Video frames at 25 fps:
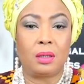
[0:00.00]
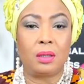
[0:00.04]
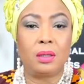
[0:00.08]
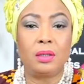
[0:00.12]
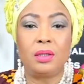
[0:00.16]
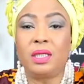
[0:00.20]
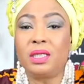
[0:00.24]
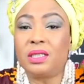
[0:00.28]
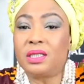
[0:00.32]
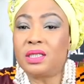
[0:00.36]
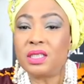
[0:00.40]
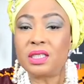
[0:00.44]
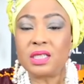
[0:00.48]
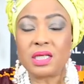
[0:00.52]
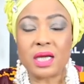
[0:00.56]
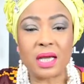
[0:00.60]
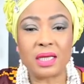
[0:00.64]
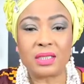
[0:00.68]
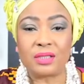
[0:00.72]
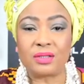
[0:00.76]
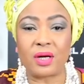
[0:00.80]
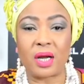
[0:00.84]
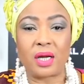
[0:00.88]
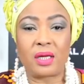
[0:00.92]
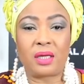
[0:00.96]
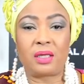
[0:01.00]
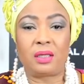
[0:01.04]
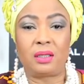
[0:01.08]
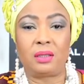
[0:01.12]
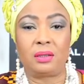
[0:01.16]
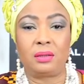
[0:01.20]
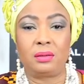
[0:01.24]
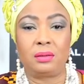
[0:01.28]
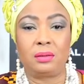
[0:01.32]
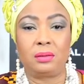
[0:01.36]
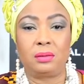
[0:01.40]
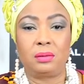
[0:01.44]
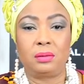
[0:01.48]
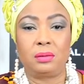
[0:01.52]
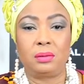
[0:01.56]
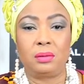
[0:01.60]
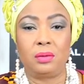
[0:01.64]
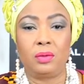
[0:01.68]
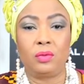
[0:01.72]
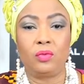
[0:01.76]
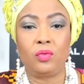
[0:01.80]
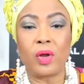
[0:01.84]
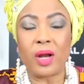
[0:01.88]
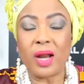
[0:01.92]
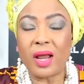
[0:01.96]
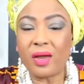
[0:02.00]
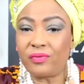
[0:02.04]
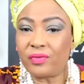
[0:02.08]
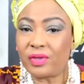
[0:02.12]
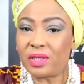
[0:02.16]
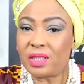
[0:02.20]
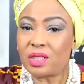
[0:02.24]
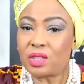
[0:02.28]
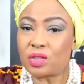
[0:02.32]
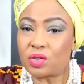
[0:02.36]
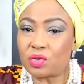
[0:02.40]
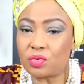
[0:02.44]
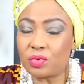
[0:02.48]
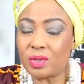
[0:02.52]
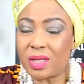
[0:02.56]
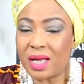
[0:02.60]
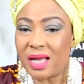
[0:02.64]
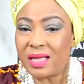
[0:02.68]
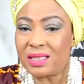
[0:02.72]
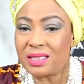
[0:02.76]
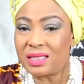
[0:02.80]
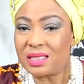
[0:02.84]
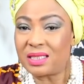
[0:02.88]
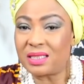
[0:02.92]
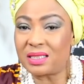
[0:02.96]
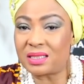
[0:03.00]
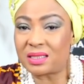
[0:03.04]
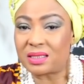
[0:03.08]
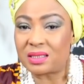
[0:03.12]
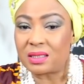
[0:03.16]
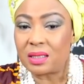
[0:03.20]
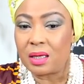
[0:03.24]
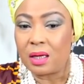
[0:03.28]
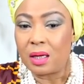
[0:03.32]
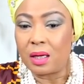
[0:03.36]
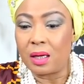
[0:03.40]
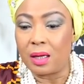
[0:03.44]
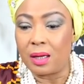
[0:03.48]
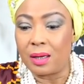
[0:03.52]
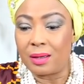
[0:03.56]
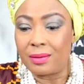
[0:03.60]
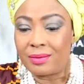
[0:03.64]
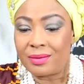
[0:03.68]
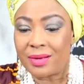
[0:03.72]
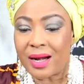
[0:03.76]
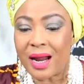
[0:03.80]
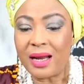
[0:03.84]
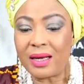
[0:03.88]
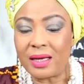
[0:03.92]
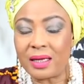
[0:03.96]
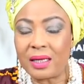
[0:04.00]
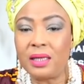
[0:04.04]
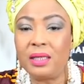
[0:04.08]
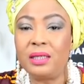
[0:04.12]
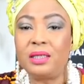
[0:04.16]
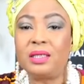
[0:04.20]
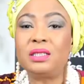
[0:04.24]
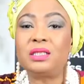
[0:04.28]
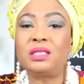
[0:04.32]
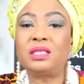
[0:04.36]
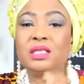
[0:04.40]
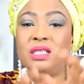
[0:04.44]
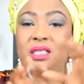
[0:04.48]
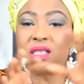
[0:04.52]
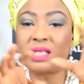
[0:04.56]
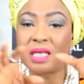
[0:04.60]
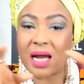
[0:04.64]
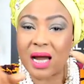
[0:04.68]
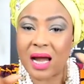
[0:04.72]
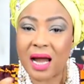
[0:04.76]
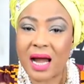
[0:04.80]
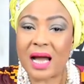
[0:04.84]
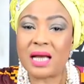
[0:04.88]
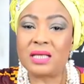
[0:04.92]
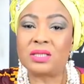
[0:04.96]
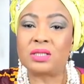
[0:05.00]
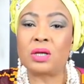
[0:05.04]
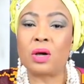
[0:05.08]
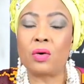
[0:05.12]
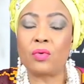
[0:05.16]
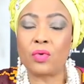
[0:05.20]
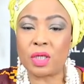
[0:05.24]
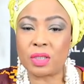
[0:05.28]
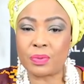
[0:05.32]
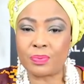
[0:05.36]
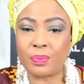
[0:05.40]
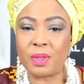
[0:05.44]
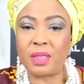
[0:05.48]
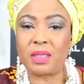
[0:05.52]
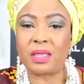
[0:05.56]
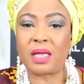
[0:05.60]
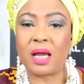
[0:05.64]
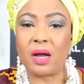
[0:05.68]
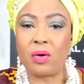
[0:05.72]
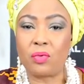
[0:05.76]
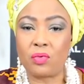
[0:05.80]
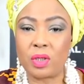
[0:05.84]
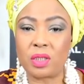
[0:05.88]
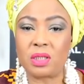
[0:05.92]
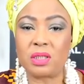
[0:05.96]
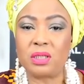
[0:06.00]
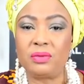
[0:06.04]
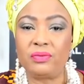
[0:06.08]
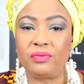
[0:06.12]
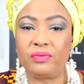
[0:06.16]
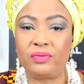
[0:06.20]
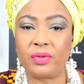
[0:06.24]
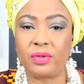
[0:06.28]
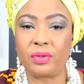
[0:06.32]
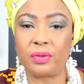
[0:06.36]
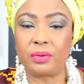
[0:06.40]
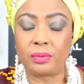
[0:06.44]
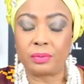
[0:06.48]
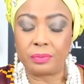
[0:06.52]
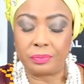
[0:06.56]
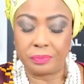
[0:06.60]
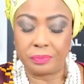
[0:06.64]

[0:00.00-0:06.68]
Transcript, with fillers: the teacher is ready. Whenever the student is ready, the teacher has always been there waiting for you.